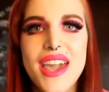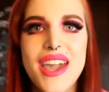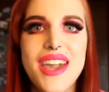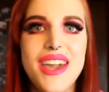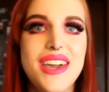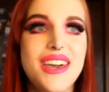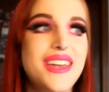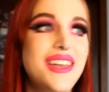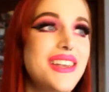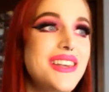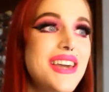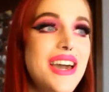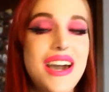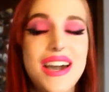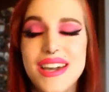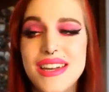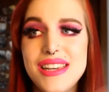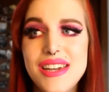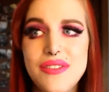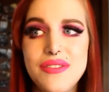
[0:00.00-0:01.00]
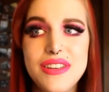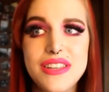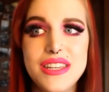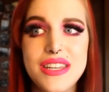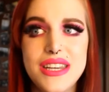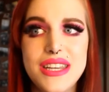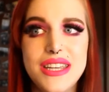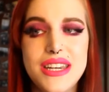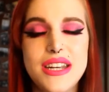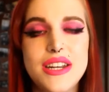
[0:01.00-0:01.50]
and I definitely
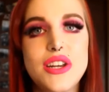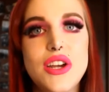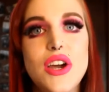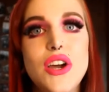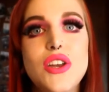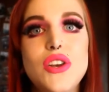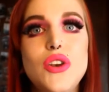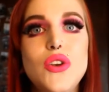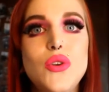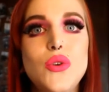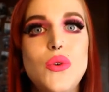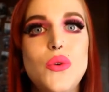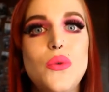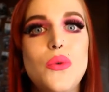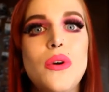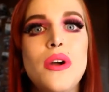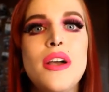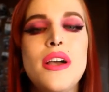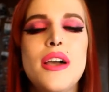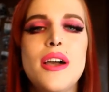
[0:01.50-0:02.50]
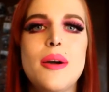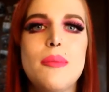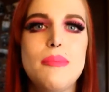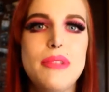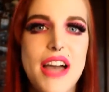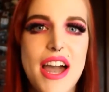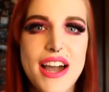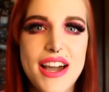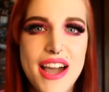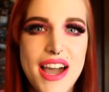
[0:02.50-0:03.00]
needed a new
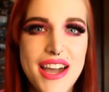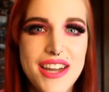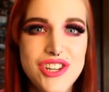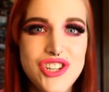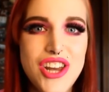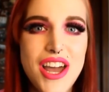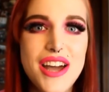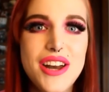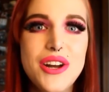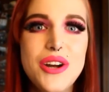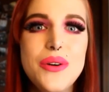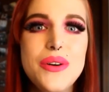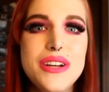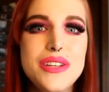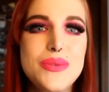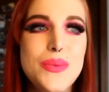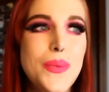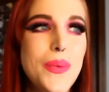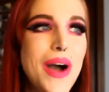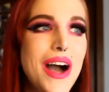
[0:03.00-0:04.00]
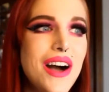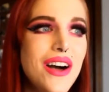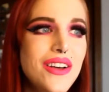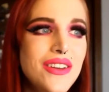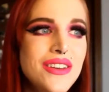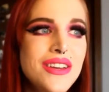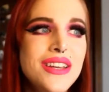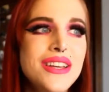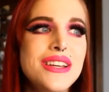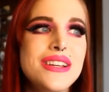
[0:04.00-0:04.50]
black eyeshadow as
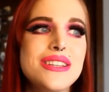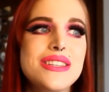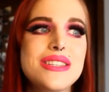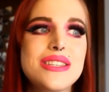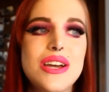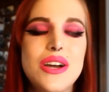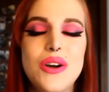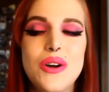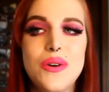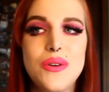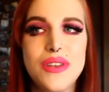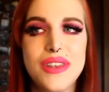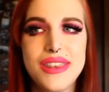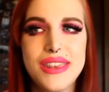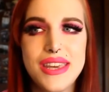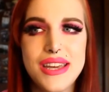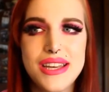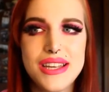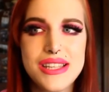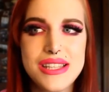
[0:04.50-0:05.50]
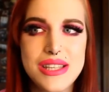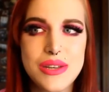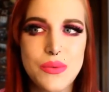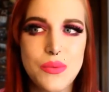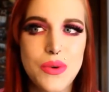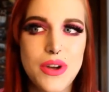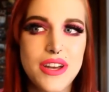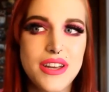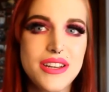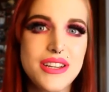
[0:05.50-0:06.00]
well. So this
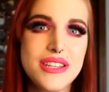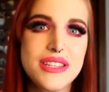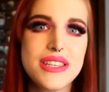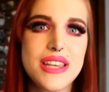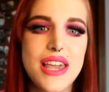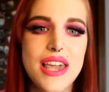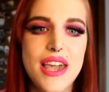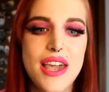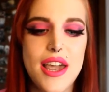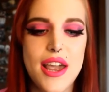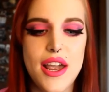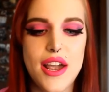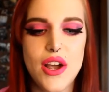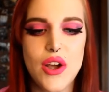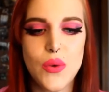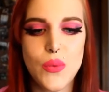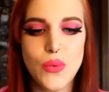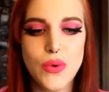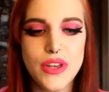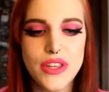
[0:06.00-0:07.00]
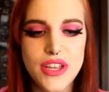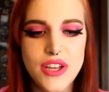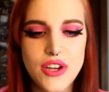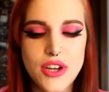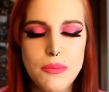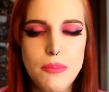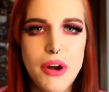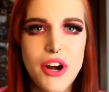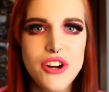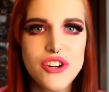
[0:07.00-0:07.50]
was a really
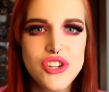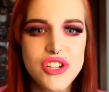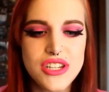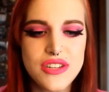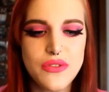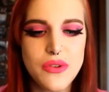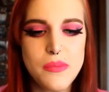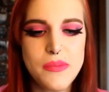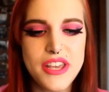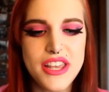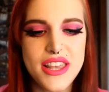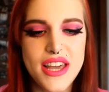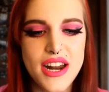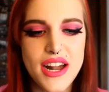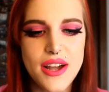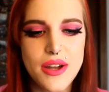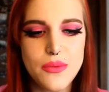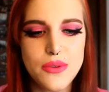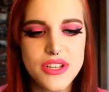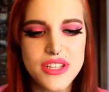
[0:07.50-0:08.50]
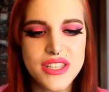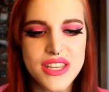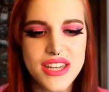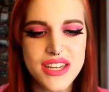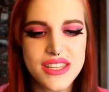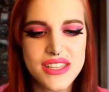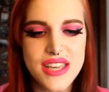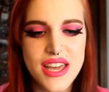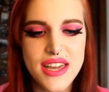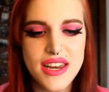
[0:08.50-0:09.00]
good purchase for me that I was
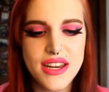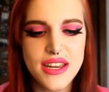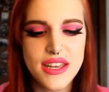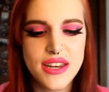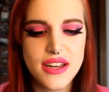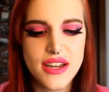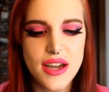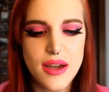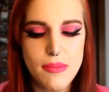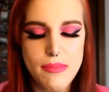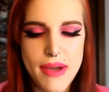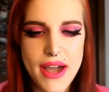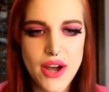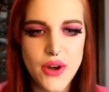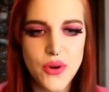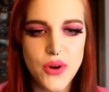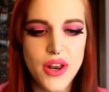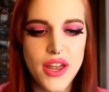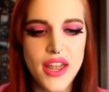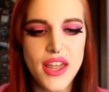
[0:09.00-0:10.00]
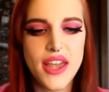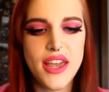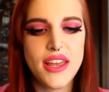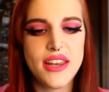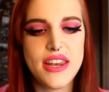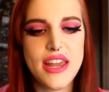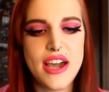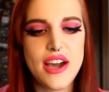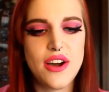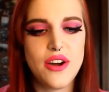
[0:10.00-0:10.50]
excited about.
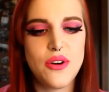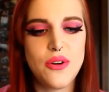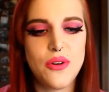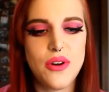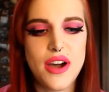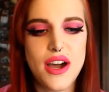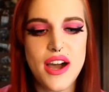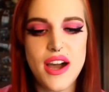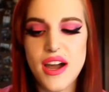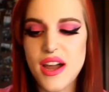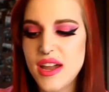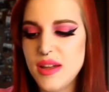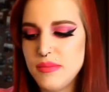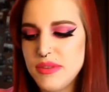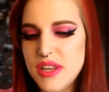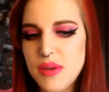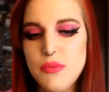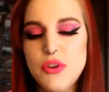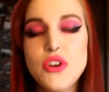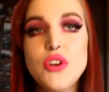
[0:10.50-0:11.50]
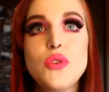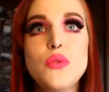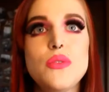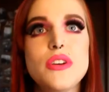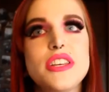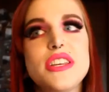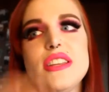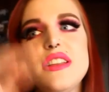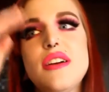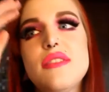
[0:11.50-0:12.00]
Now, I am someone who
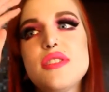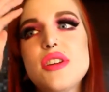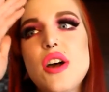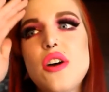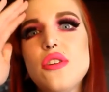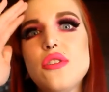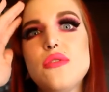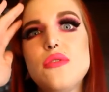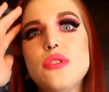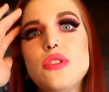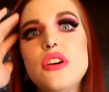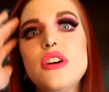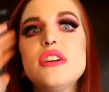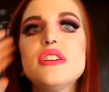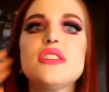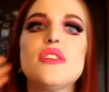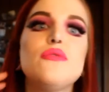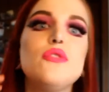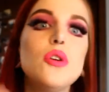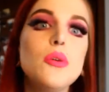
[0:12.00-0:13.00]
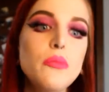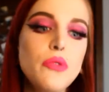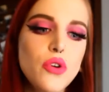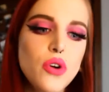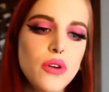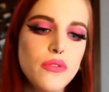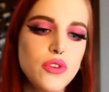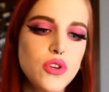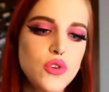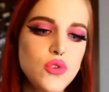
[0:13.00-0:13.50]
really loves colorful looks. If you're
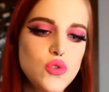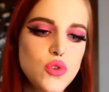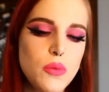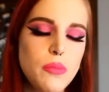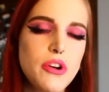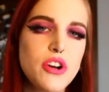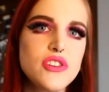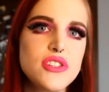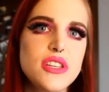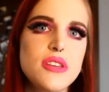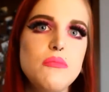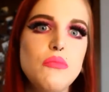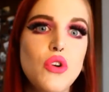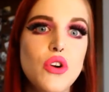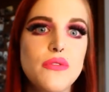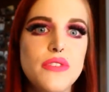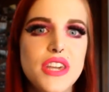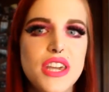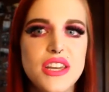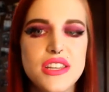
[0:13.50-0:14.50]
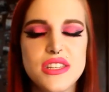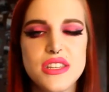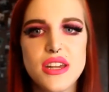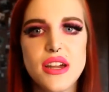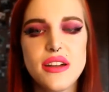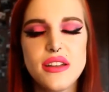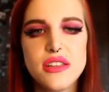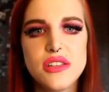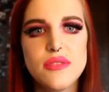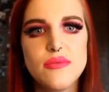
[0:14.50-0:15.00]
more of a neutral person, Morphe has
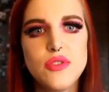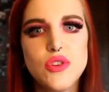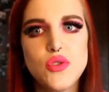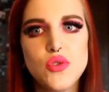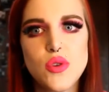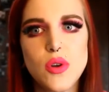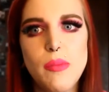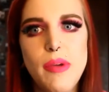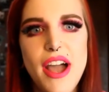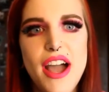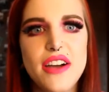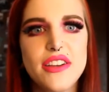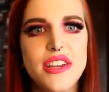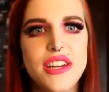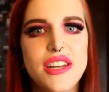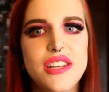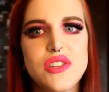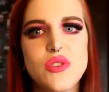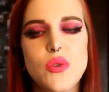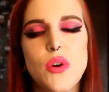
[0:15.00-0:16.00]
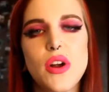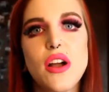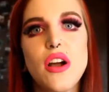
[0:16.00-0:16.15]
tons of neutral palettes or